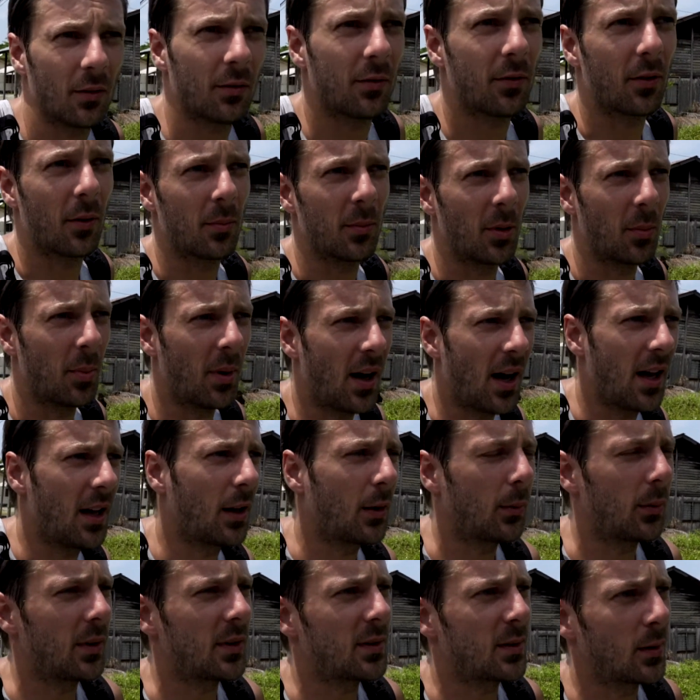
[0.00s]
From the
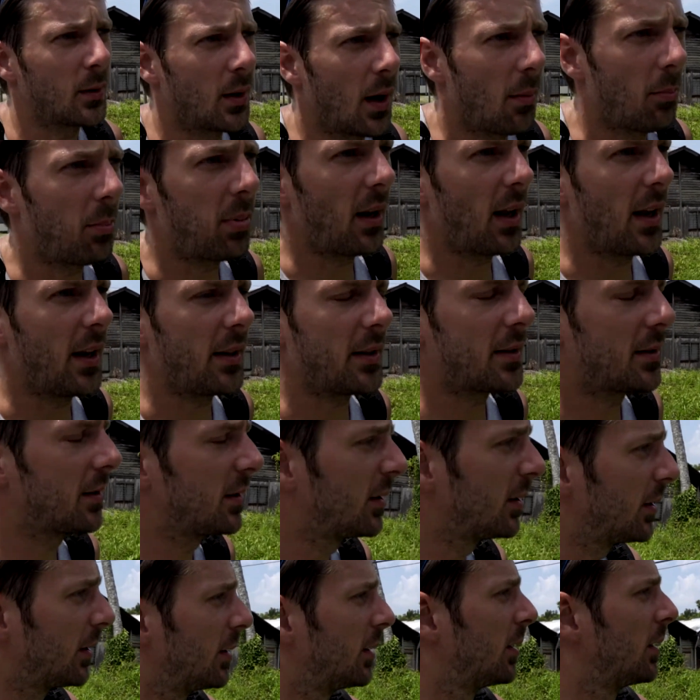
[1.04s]
bike we saw a place
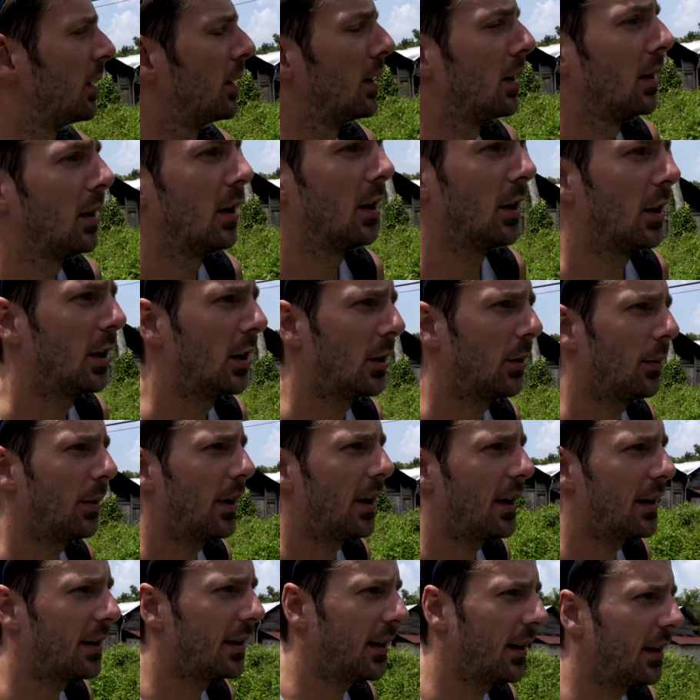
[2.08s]

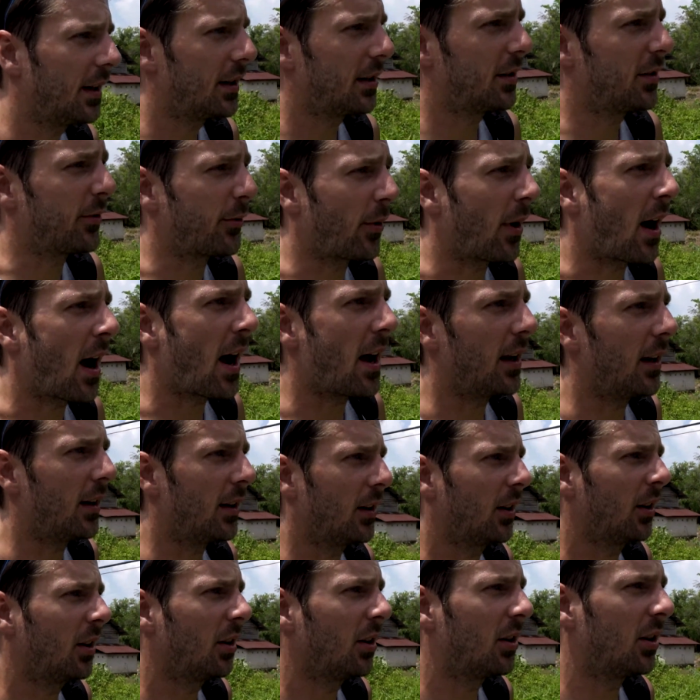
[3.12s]
where they
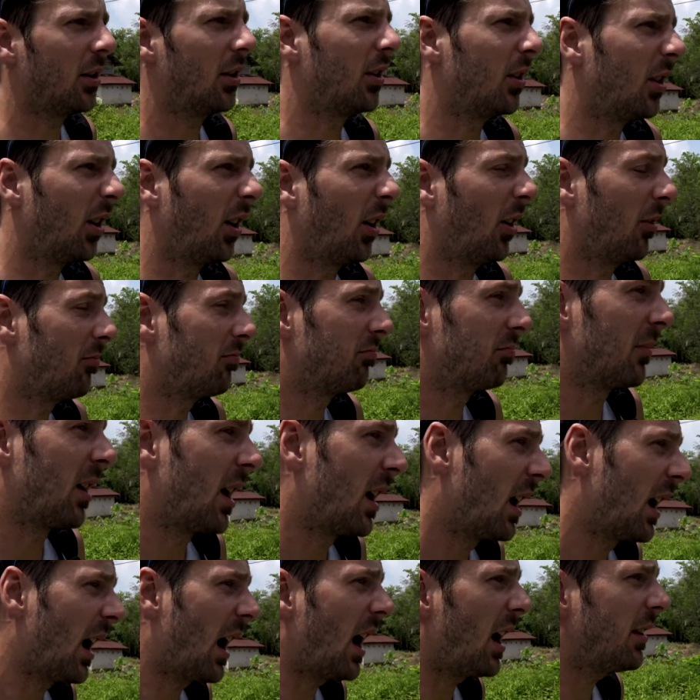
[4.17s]
drying the,
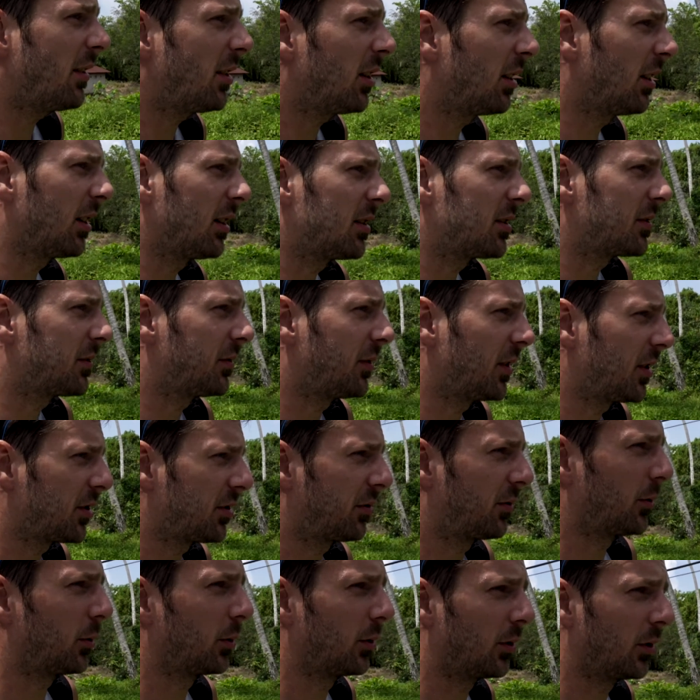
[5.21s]
I think it's
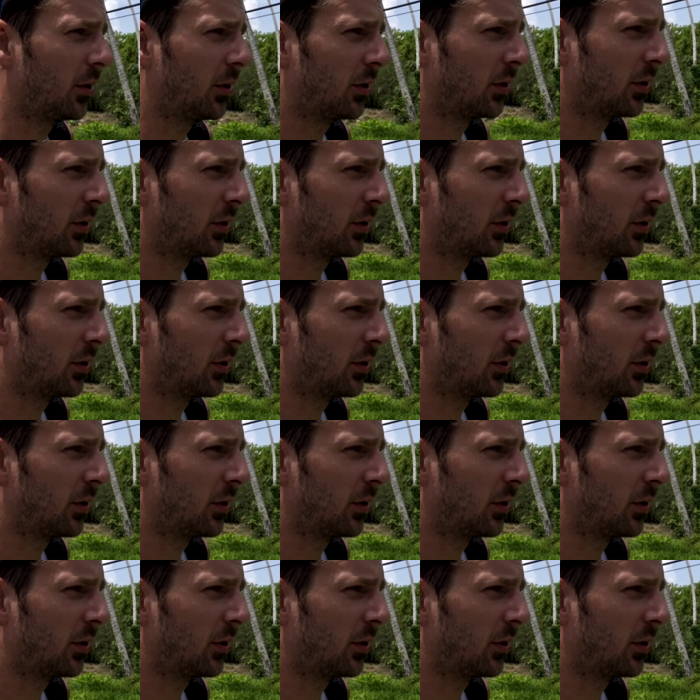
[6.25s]
fish food.